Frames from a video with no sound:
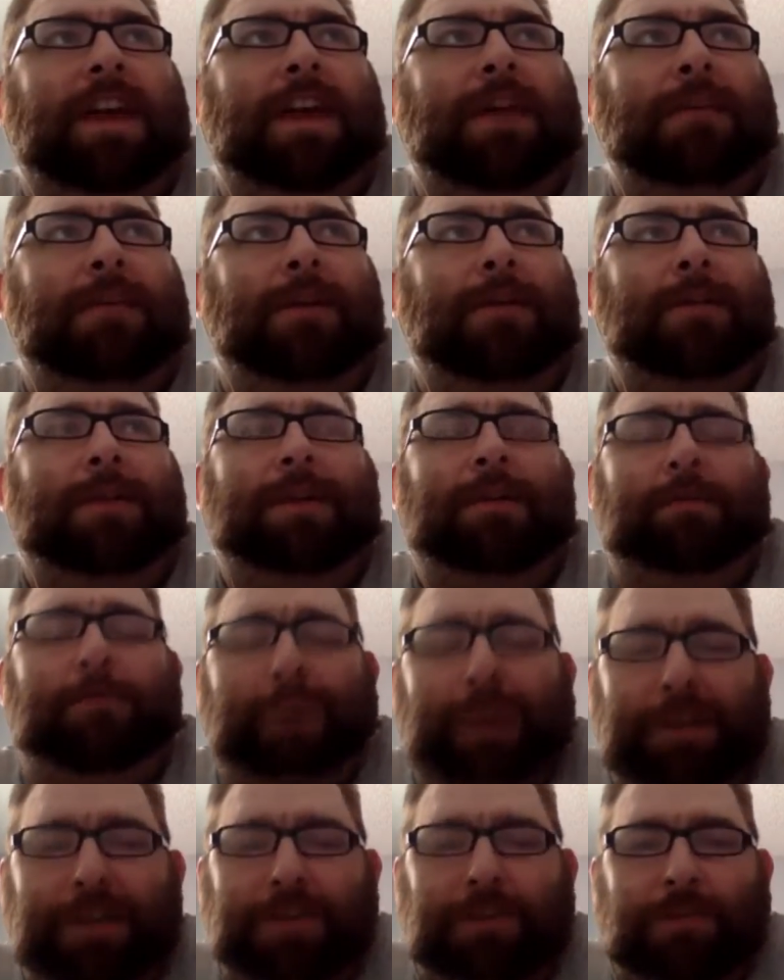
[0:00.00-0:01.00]
MLB
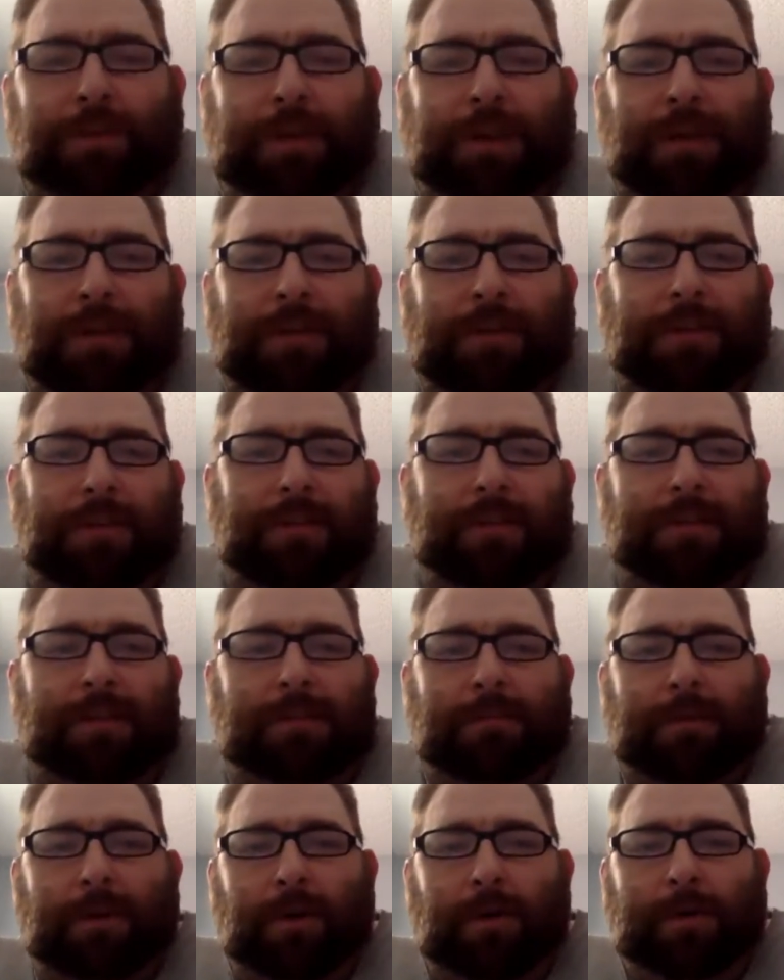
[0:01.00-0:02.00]
reach around in
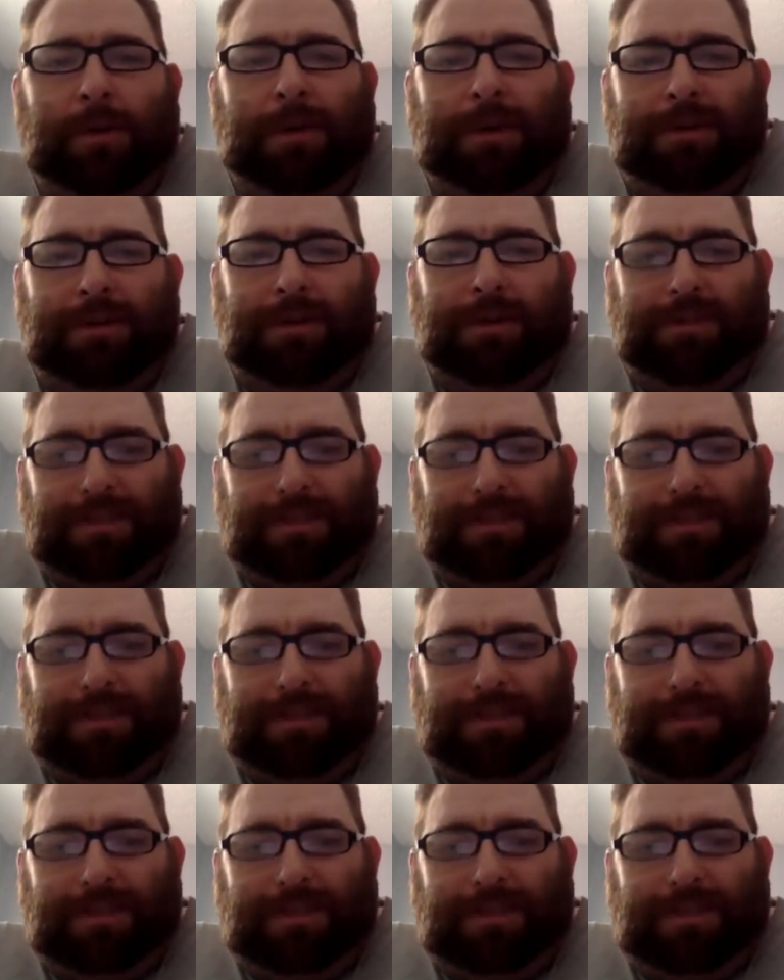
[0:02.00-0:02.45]
a moment.